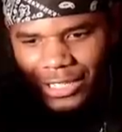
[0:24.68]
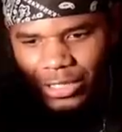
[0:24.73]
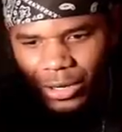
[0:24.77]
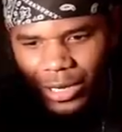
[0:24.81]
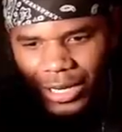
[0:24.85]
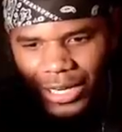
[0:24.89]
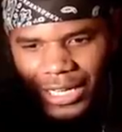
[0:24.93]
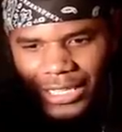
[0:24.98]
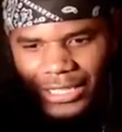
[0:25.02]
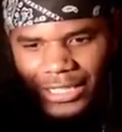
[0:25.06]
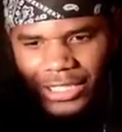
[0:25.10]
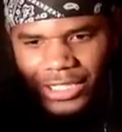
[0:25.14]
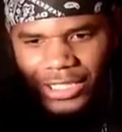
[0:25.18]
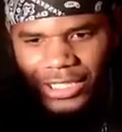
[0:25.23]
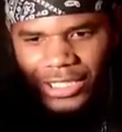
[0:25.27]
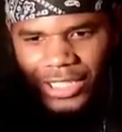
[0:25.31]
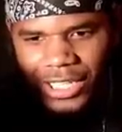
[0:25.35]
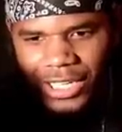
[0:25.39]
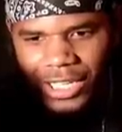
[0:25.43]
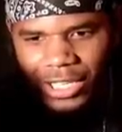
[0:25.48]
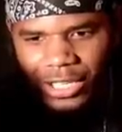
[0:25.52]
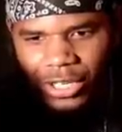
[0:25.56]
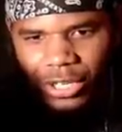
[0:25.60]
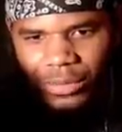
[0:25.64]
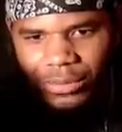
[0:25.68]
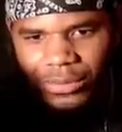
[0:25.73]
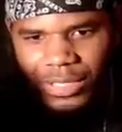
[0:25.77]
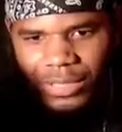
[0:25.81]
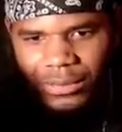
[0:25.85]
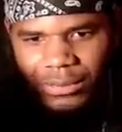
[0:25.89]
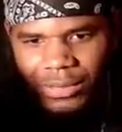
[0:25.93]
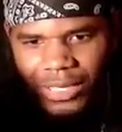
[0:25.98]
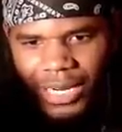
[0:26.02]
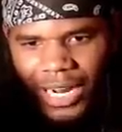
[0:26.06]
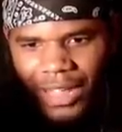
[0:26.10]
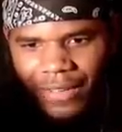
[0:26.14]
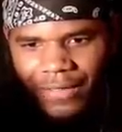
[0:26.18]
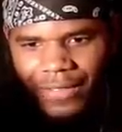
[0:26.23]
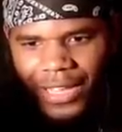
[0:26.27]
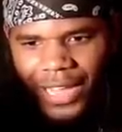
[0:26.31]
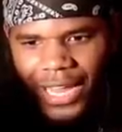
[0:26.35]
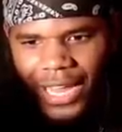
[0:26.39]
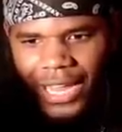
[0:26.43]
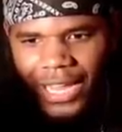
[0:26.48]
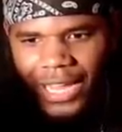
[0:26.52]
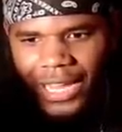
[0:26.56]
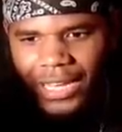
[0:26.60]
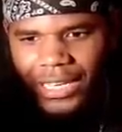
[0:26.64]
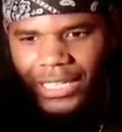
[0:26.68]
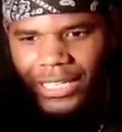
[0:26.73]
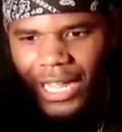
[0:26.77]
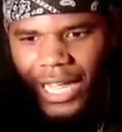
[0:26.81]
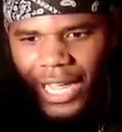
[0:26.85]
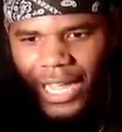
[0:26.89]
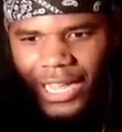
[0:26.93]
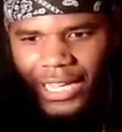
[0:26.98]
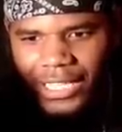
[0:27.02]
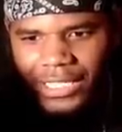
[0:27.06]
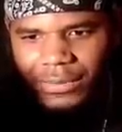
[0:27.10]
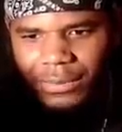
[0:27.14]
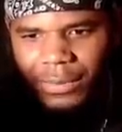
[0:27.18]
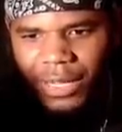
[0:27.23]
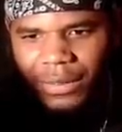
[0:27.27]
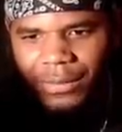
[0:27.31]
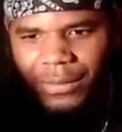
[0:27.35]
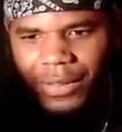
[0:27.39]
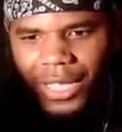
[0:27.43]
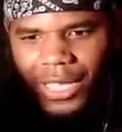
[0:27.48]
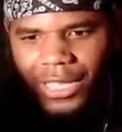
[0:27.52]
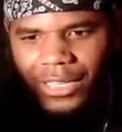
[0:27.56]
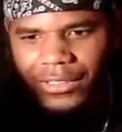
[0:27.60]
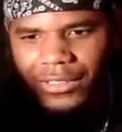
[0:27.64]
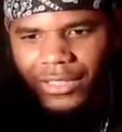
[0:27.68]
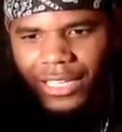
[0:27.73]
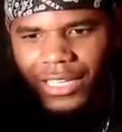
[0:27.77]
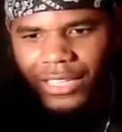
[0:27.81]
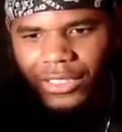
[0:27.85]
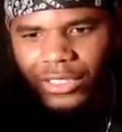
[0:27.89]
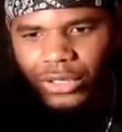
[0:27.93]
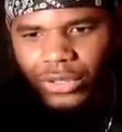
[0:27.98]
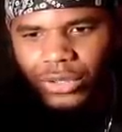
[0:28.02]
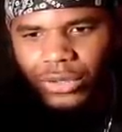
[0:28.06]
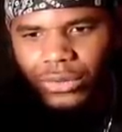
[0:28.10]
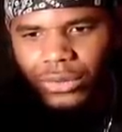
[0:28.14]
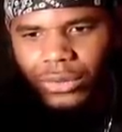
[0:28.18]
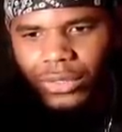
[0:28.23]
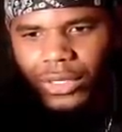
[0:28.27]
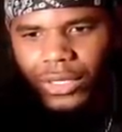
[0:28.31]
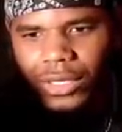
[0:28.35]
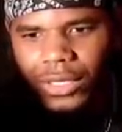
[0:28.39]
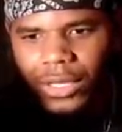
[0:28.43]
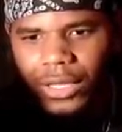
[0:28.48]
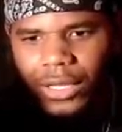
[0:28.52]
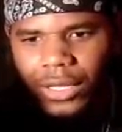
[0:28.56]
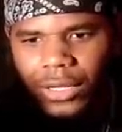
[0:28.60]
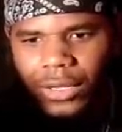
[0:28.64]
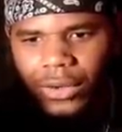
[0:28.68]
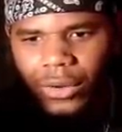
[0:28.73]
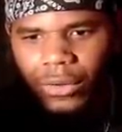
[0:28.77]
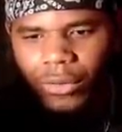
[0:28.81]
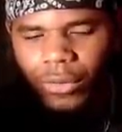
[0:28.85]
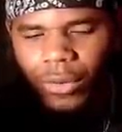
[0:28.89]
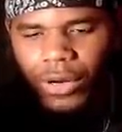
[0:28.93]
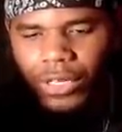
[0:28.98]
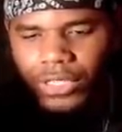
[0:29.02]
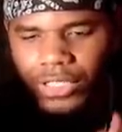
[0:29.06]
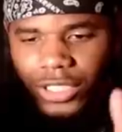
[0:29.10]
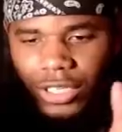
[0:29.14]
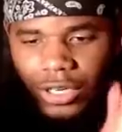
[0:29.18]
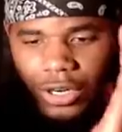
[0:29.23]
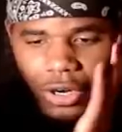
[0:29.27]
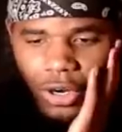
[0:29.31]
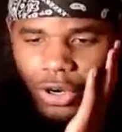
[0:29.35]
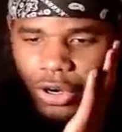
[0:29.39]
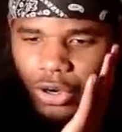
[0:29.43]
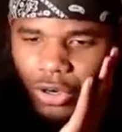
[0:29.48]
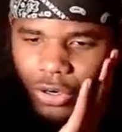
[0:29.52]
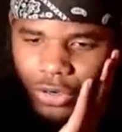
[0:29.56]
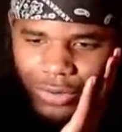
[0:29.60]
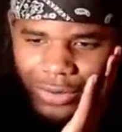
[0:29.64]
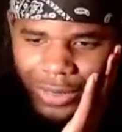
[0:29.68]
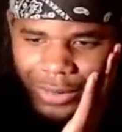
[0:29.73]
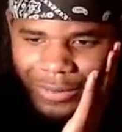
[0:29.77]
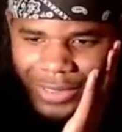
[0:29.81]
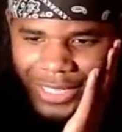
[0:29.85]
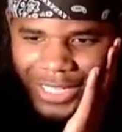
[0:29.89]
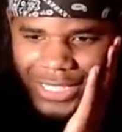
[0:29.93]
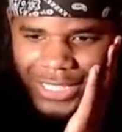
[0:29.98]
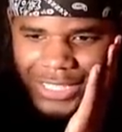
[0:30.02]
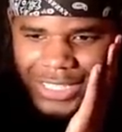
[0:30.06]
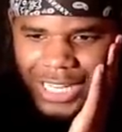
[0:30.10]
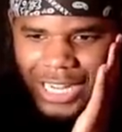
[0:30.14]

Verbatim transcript: know I got this chicken on me, but I haven't ate in days, my man. It's like, dude. Where's our home? I'm getting